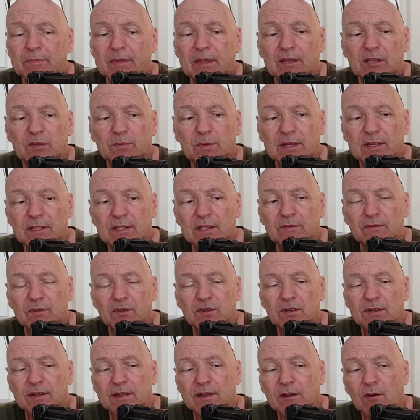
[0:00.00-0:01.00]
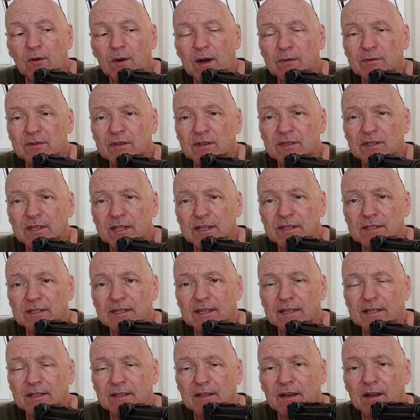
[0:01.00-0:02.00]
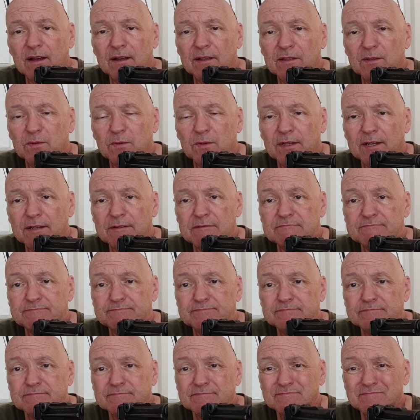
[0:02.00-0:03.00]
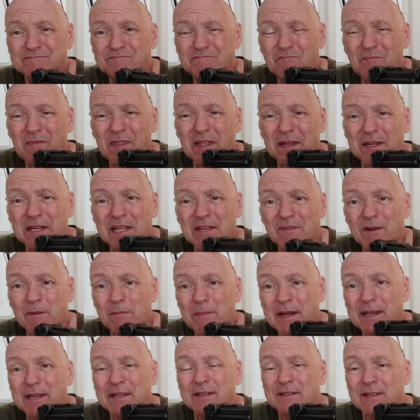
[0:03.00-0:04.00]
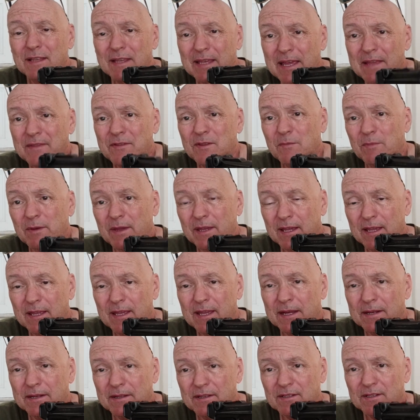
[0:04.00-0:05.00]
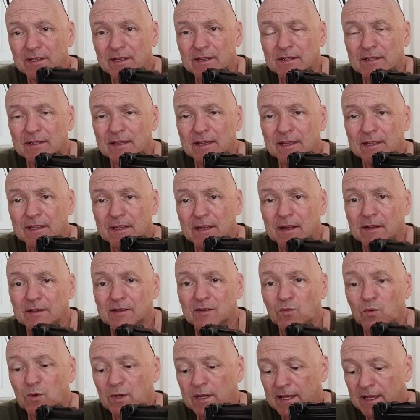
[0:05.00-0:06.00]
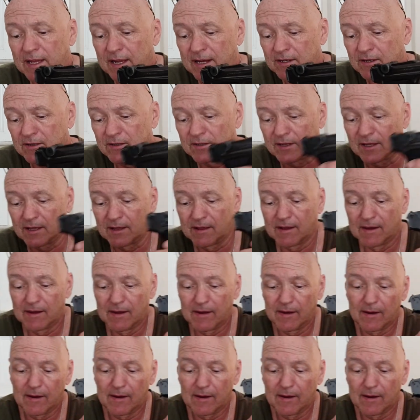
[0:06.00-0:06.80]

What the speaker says: especially if you're trying to go out to 16 yards with it. And if I manage to hit the beer can at 16 yards, will it actually